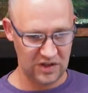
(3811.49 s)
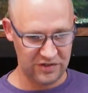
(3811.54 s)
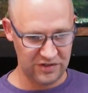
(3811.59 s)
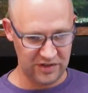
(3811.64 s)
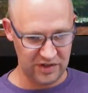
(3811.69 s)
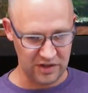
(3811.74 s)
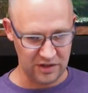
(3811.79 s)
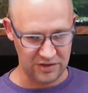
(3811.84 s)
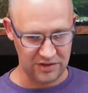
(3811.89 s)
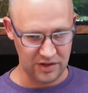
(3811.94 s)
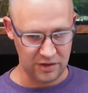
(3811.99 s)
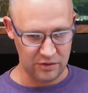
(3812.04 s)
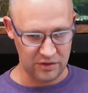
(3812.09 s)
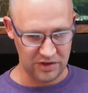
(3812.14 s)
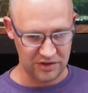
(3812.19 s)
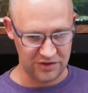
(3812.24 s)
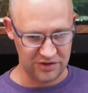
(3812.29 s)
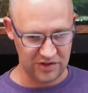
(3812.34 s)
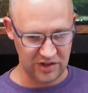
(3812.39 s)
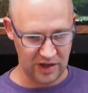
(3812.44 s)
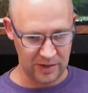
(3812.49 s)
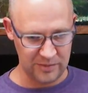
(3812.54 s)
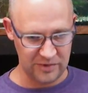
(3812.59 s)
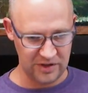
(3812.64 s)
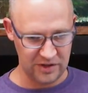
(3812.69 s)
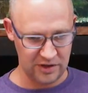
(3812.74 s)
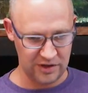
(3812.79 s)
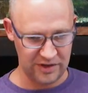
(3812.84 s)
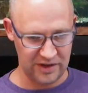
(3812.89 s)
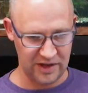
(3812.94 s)
Let's see. Has anyone else
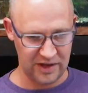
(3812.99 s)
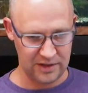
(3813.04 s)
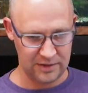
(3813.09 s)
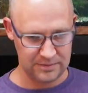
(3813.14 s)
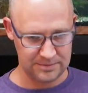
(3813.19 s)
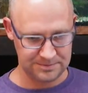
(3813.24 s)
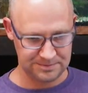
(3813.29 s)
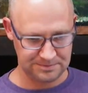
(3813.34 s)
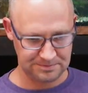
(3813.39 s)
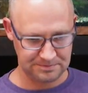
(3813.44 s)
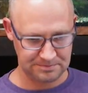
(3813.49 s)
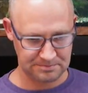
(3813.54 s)
chimed in on that?